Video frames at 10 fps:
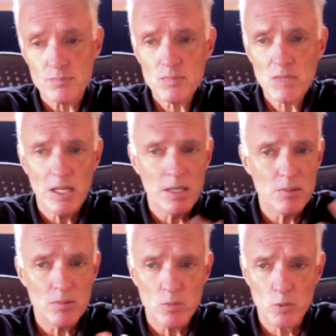
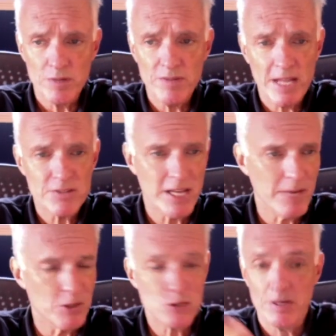And we're advancing
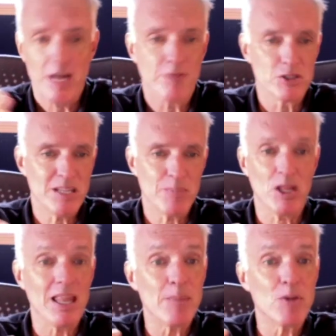efforts around, for example, the
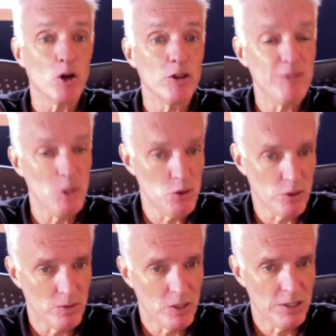lab coat of the
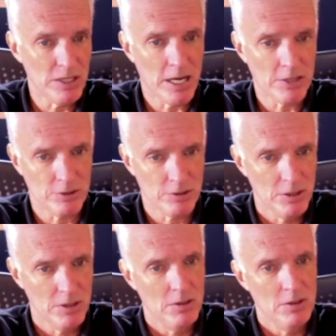future that a doctor
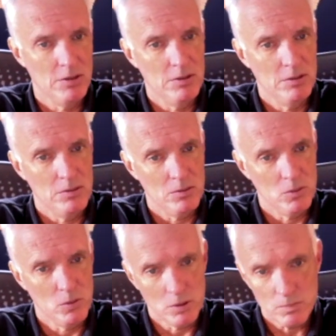
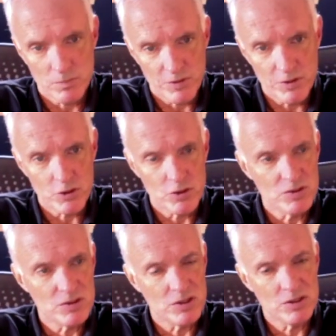or physician's
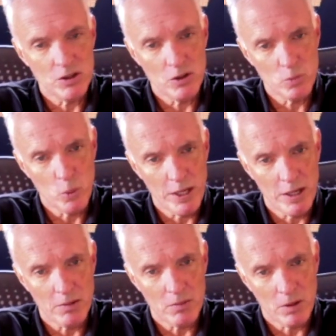assistant could
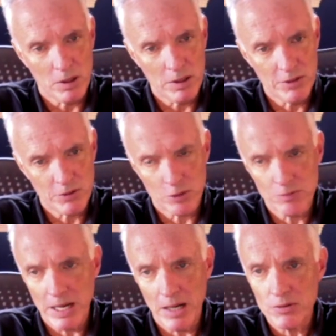wear on his or her
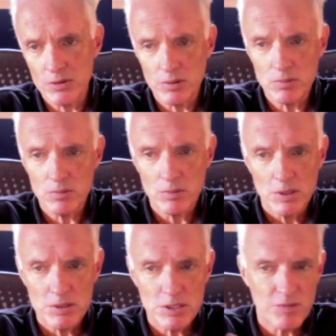rounds to
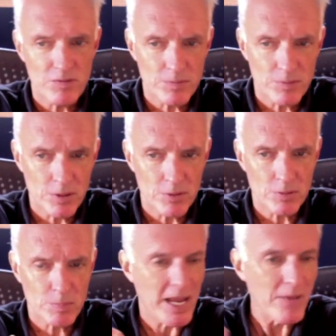see if there's a
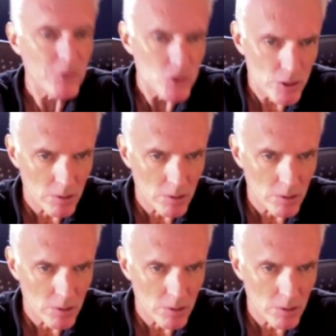pathogen